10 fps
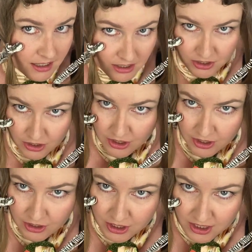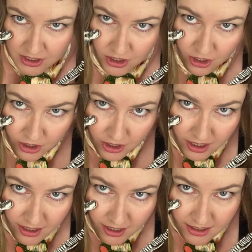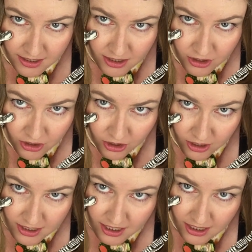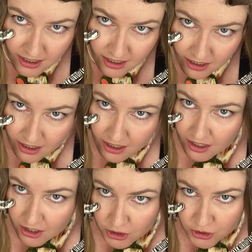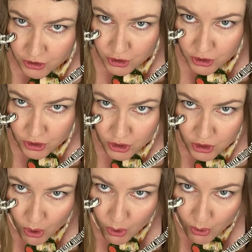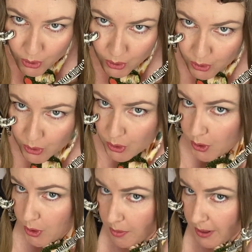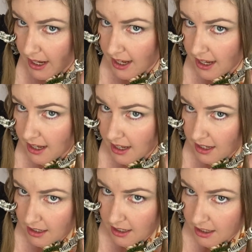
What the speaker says: So just so it's not so bad,